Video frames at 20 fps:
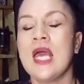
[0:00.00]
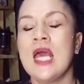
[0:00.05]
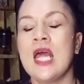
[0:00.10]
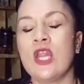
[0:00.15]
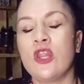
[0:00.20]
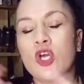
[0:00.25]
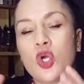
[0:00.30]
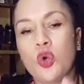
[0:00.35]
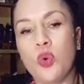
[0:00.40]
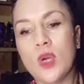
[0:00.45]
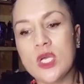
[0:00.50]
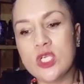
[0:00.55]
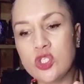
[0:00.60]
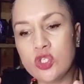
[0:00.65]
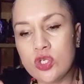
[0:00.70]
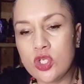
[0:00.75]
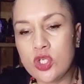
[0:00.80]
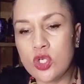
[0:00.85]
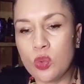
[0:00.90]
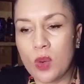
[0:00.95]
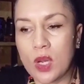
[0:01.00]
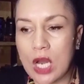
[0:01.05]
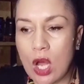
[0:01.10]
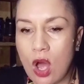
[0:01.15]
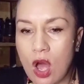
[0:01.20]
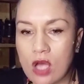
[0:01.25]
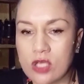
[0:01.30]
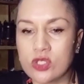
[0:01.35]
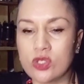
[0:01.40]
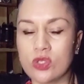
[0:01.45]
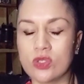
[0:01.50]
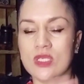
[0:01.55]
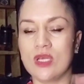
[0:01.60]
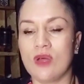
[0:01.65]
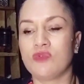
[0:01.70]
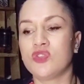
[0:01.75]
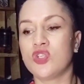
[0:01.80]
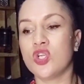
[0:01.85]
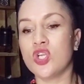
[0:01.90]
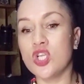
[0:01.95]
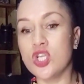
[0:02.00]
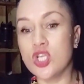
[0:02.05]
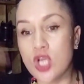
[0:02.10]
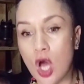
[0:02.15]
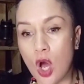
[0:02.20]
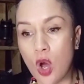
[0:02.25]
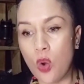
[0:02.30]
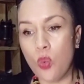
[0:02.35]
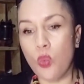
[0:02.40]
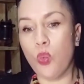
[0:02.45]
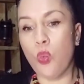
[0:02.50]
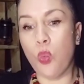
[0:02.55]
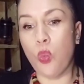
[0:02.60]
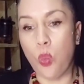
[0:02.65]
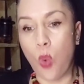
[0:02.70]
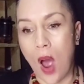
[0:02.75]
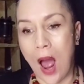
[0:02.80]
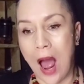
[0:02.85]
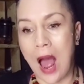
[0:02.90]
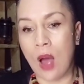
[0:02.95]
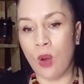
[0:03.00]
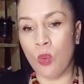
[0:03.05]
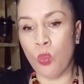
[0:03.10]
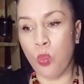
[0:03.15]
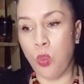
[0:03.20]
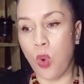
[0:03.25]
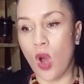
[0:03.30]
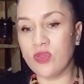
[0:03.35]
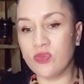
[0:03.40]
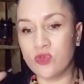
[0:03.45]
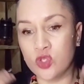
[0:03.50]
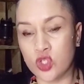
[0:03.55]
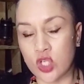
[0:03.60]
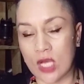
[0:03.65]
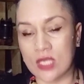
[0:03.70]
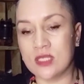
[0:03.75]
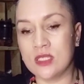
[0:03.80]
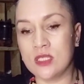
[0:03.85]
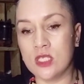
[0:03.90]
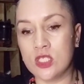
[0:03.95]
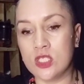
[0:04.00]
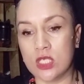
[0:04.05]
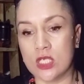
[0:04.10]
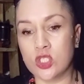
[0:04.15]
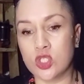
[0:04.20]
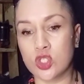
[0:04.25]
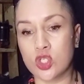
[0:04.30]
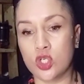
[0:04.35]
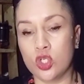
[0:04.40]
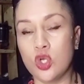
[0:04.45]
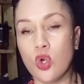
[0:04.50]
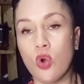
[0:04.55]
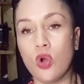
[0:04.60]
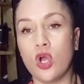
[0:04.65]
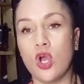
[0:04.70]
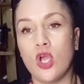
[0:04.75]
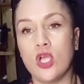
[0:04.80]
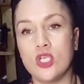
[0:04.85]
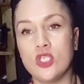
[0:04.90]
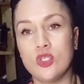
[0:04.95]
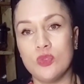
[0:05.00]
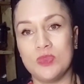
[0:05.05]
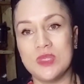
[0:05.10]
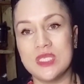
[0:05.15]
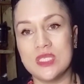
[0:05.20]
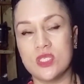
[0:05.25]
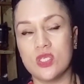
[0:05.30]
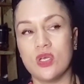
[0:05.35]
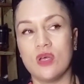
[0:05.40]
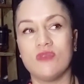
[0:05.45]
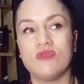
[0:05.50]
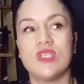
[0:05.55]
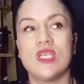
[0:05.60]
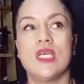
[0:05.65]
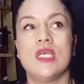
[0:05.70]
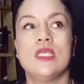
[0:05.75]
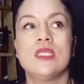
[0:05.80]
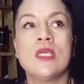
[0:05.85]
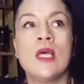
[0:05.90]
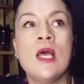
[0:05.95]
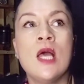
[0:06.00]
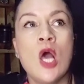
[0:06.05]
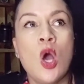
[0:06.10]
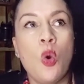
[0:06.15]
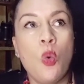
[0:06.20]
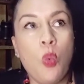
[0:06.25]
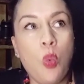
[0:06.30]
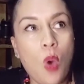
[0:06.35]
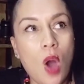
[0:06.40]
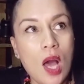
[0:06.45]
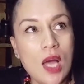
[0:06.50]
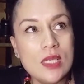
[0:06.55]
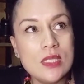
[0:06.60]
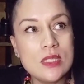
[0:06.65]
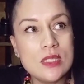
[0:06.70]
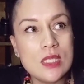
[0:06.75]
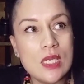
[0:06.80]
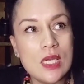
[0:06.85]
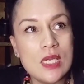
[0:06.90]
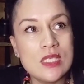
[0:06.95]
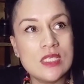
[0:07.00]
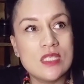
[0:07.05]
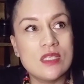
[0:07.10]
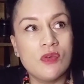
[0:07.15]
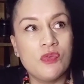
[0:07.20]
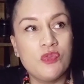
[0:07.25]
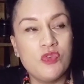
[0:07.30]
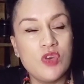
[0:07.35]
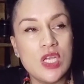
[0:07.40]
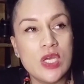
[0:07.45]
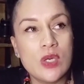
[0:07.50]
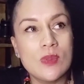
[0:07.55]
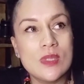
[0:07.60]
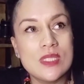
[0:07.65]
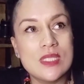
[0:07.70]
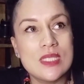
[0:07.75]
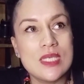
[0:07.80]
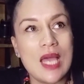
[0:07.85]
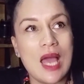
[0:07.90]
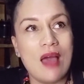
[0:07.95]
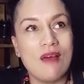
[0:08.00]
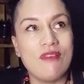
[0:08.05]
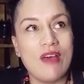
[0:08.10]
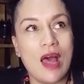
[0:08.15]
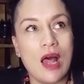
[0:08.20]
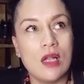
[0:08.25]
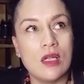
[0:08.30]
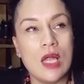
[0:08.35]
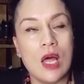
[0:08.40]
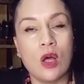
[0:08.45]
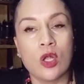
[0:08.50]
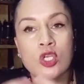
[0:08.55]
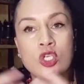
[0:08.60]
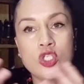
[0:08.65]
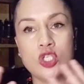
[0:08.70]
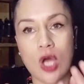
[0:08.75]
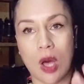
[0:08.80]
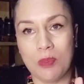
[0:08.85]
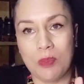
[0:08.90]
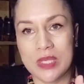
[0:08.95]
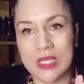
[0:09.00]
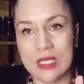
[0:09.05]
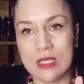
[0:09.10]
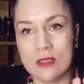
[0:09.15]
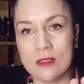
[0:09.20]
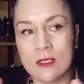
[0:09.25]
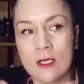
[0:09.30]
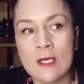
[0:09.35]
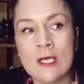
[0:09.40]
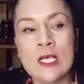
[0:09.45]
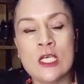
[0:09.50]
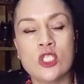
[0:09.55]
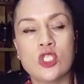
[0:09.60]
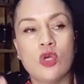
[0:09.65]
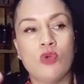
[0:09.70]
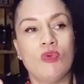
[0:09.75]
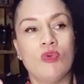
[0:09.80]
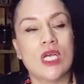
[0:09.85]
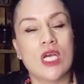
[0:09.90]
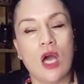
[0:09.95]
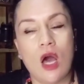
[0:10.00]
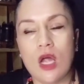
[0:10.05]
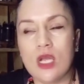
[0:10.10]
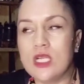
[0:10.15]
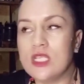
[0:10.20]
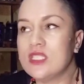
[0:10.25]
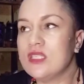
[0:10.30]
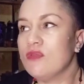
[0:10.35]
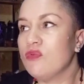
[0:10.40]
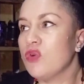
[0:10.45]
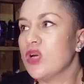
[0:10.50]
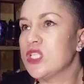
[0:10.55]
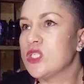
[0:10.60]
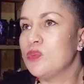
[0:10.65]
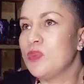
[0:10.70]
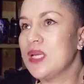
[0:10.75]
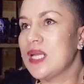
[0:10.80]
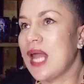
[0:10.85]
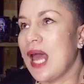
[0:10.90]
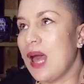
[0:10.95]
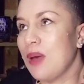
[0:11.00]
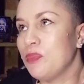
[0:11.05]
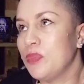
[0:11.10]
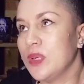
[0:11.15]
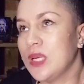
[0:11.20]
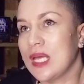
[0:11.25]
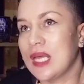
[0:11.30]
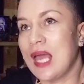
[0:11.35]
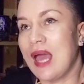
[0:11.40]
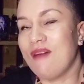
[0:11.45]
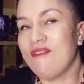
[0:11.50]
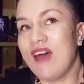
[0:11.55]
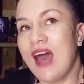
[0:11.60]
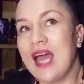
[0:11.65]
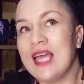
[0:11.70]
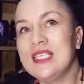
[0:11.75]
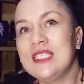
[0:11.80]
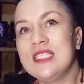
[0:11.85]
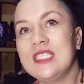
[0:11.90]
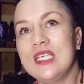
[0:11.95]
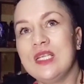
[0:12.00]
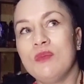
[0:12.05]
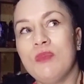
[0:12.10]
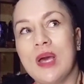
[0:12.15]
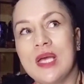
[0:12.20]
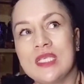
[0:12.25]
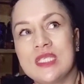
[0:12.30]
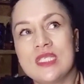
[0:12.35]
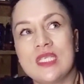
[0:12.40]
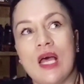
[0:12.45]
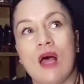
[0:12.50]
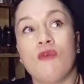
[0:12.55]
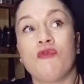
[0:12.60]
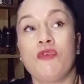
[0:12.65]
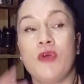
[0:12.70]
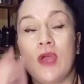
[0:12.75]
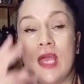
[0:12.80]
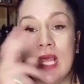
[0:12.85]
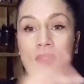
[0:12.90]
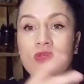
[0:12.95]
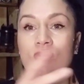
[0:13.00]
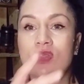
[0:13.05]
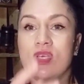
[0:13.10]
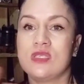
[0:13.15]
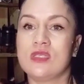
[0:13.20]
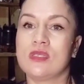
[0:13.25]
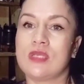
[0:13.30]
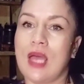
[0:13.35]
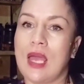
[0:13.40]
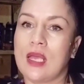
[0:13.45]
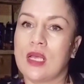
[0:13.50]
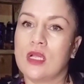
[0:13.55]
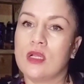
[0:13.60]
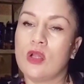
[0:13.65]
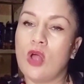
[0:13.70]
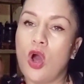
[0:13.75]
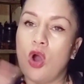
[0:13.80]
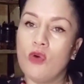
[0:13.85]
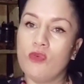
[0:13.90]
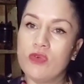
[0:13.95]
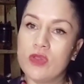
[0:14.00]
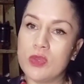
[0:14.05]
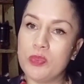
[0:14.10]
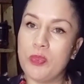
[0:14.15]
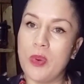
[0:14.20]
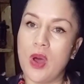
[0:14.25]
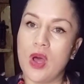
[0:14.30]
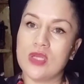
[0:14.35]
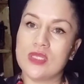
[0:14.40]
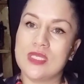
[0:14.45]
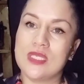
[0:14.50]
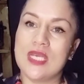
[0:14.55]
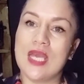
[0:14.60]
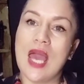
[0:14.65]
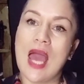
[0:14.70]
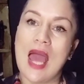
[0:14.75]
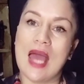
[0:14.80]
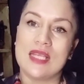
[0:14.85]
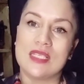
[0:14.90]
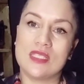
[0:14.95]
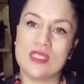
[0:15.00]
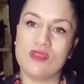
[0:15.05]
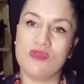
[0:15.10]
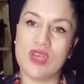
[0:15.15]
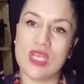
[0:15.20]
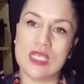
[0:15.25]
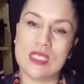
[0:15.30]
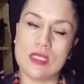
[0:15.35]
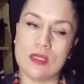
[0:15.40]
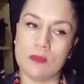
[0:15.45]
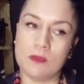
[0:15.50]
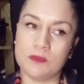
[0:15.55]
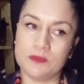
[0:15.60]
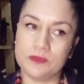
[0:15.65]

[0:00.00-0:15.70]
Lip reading: The question you want to ask yourself to know what justice is you're going to be served is, what is the frequency I've held dominant? So regardless of what's been happening, have I seen myself in this cycle over the past year as the victim?